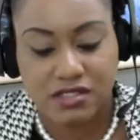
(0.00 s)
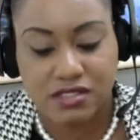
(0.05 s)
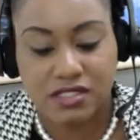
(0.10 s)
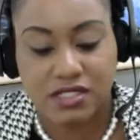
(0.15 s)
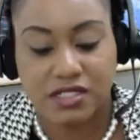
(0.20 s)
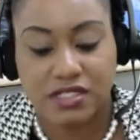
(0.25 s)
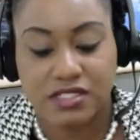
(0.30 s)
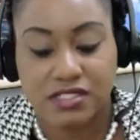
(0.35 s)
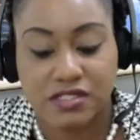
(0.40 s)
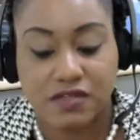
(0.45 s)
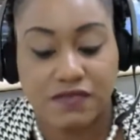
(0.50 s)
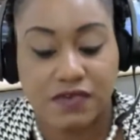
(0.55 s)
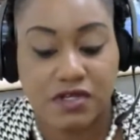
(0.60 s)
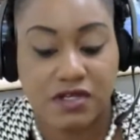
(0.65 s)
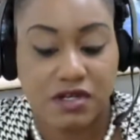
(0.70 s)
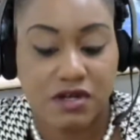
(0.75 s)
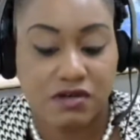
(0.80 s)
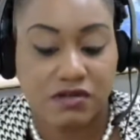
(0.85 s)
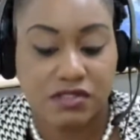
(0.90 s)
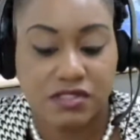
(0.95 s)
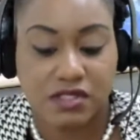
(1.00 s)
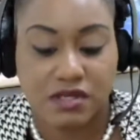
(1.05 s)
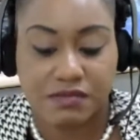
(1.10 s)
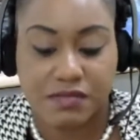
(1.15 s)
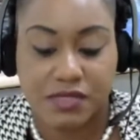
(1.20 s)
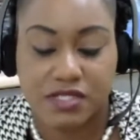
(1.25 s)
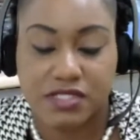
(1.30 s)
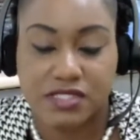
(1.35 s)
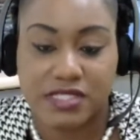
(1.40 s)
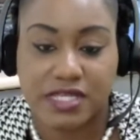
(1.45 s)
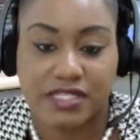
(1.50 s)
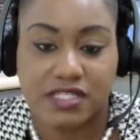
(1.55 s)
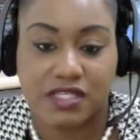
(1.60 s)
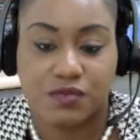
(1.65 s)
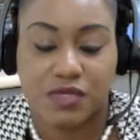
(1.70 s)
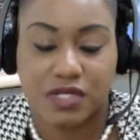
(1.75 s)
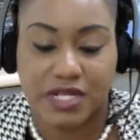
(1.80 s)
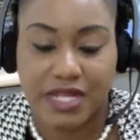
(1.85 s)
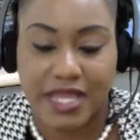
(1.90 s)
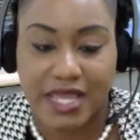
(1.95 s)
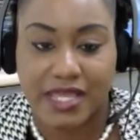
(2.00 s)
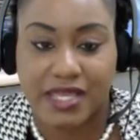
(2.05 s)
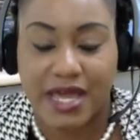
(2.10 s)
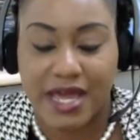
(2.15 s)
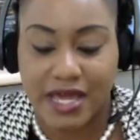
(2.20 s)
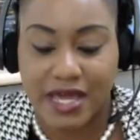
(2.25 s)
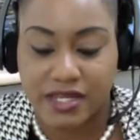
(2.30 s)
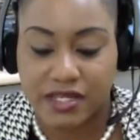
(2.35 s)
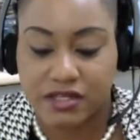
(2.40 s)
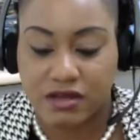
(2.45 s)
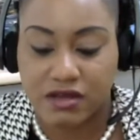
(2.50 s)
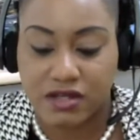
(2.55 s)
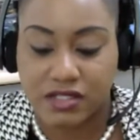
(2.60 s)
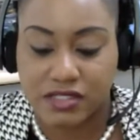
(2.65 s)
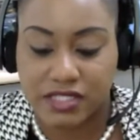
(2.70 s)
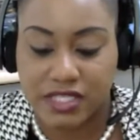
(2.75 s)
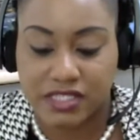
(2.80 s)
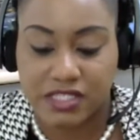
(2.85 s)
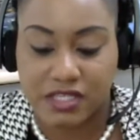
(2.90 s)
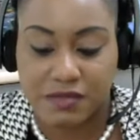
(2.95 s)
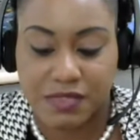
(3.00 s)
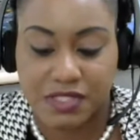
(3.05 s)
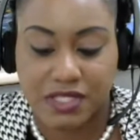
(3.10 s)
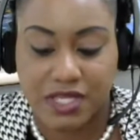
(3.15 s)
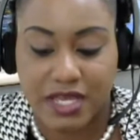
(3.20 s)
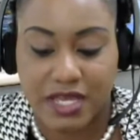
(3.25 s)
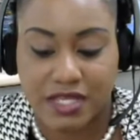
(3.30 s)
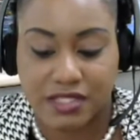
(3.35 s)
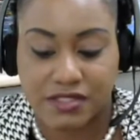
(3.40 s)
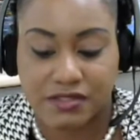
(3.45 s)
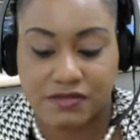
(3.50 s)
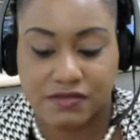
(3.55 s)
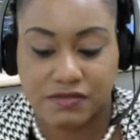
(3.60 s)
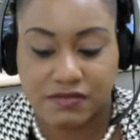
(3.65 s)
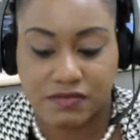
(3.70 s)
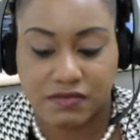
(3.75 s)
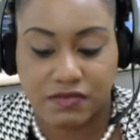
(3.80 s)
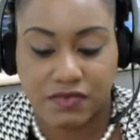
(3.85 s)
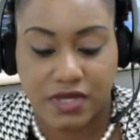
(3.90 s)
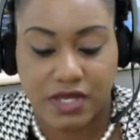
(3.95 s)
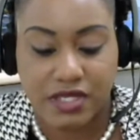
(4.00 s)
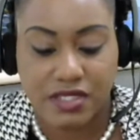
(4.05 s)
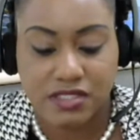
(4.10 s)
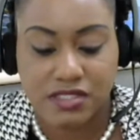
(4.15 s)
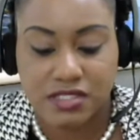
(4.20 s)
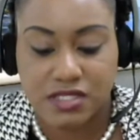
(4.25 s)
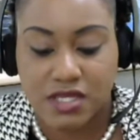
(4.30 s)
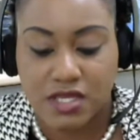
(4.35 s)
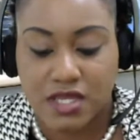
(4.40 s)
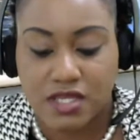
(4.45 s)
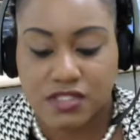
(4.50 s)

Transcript: the list of account numbers that they would like added on their debit card, right?